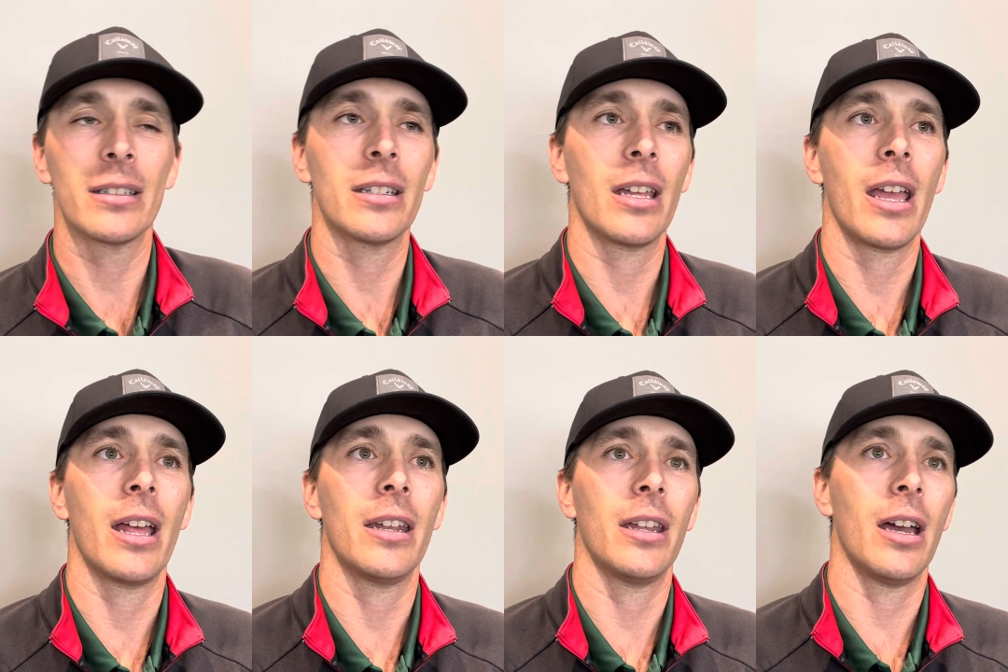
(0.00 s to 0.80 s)
Austin.
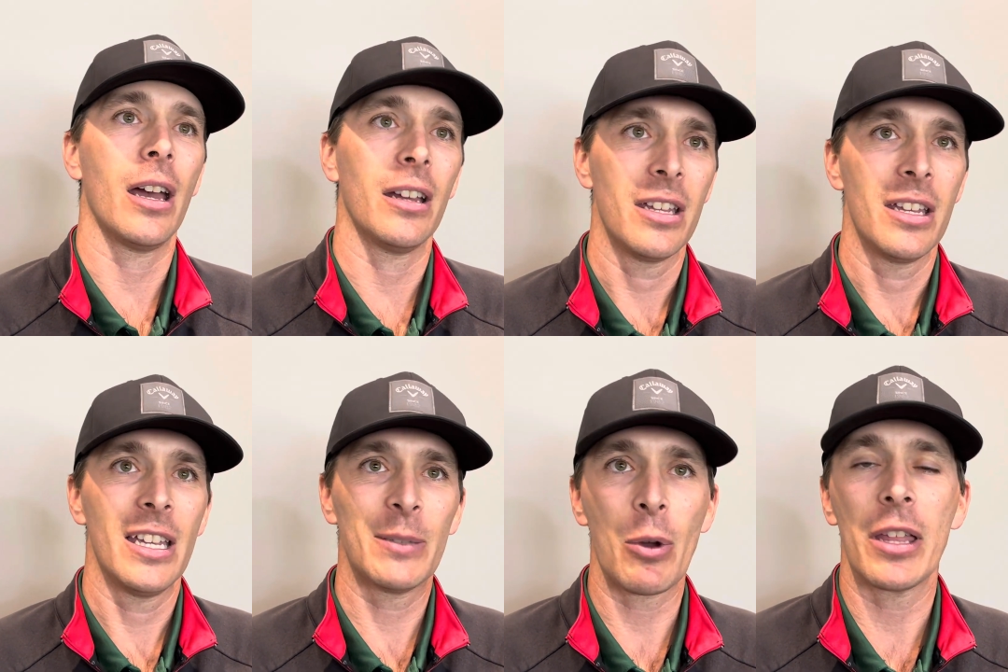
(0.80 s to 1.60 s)
And uh,
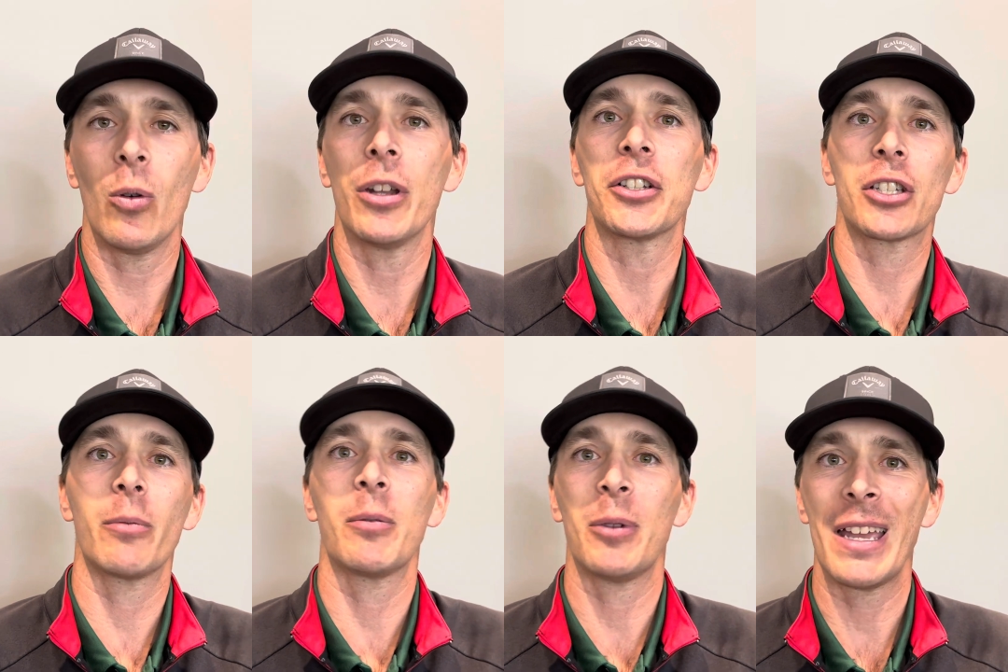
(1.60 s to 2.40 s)
he's probably the one that should have
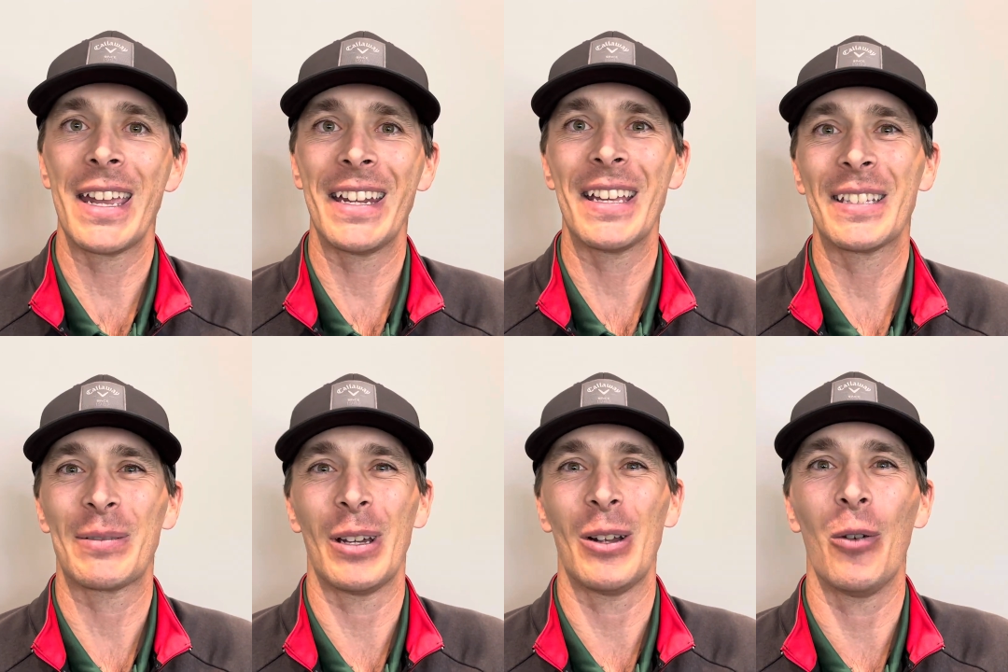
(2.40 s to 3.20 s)
been playing it,
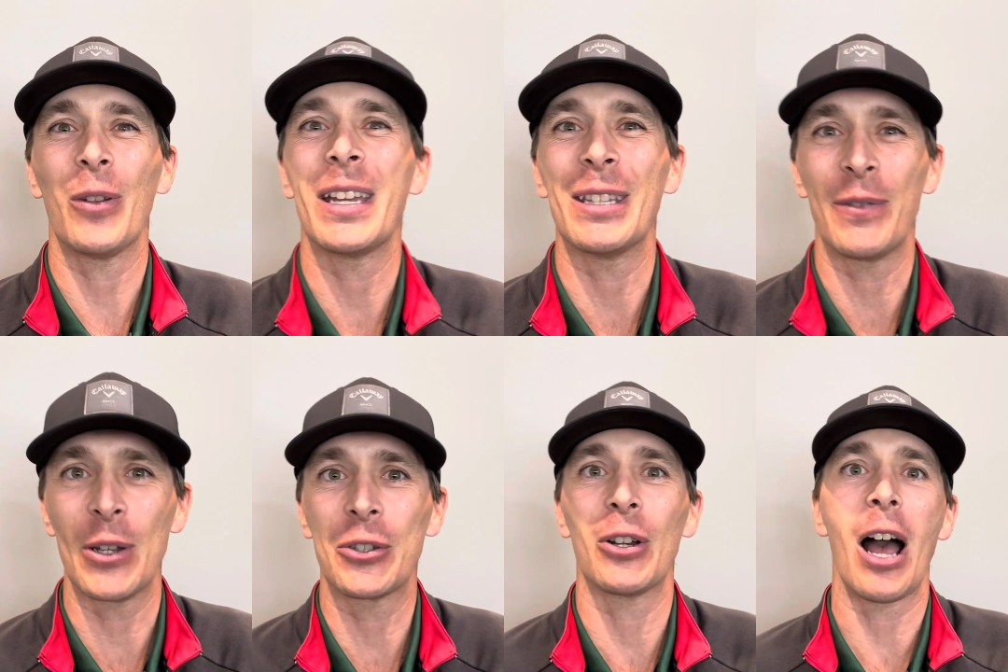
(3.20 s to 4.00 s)
but hopefully in the
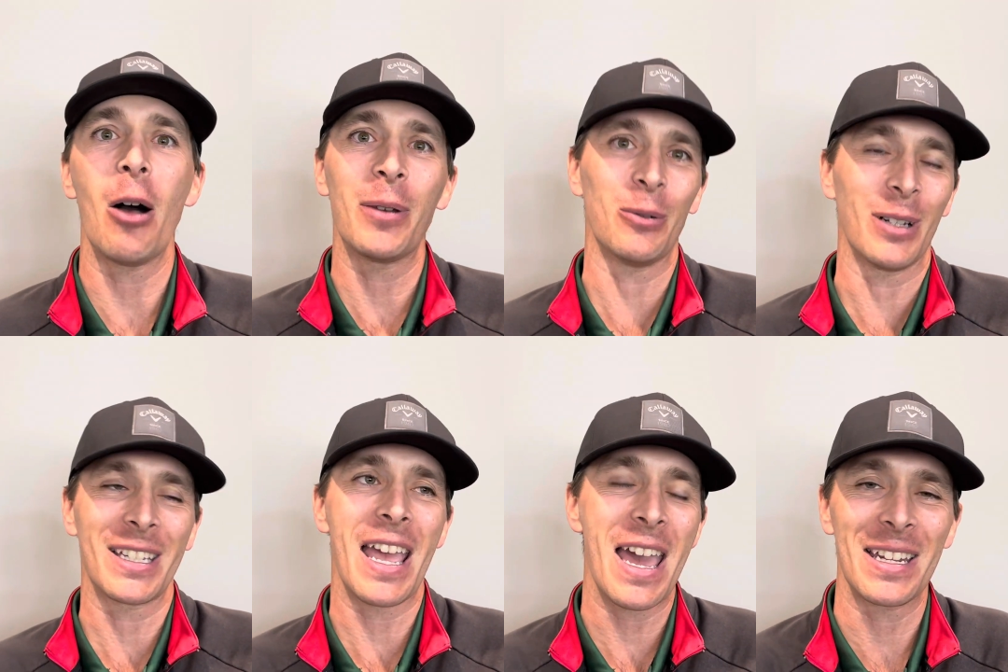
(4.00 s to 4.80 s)
future I'll be the one
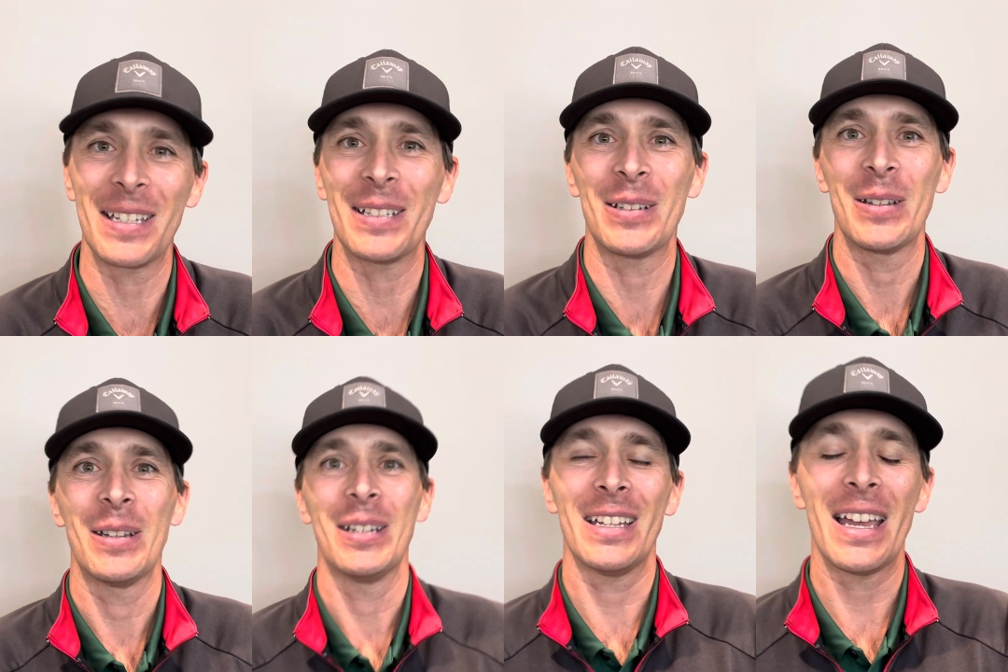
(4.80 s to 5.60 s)
caddying.
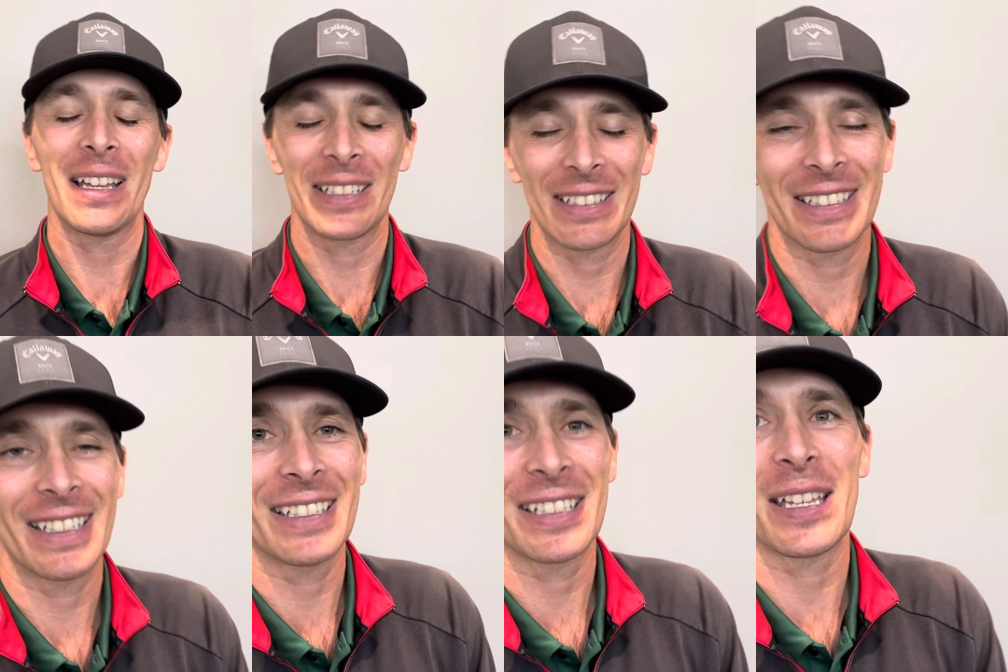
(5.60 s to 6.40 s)
Yeah,
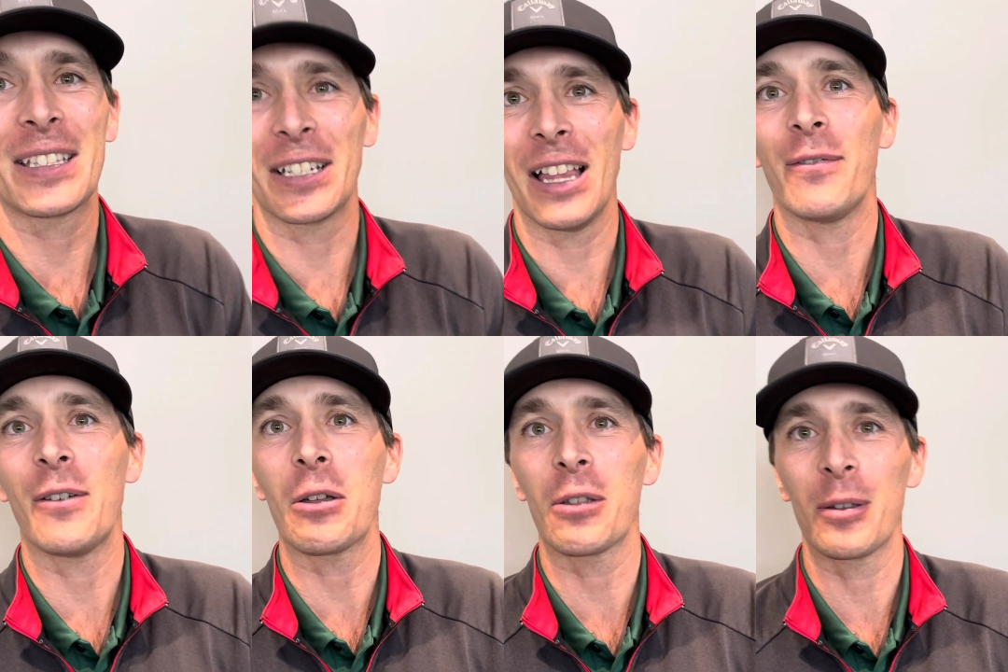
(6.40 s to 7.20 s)
hits it a lot
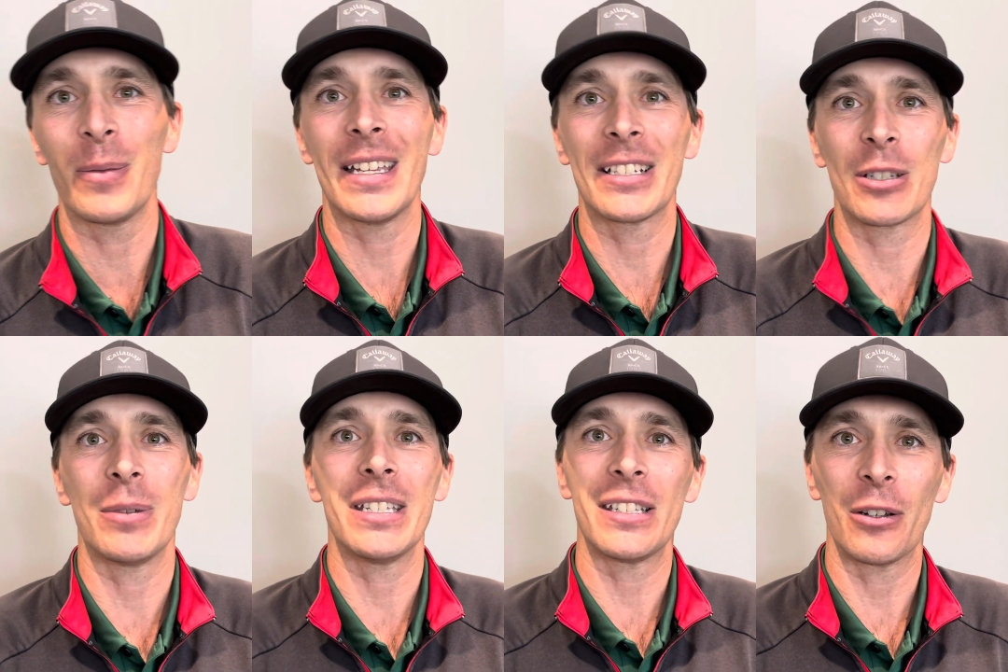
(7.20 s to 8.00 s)
farther than me. It should be
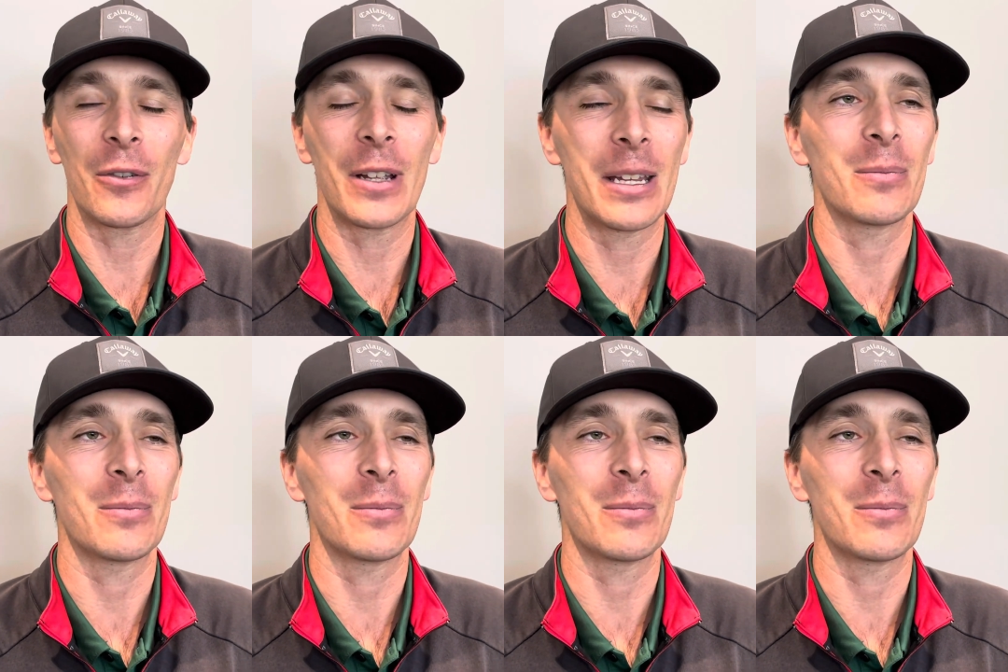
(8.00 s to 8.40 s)
easier for him.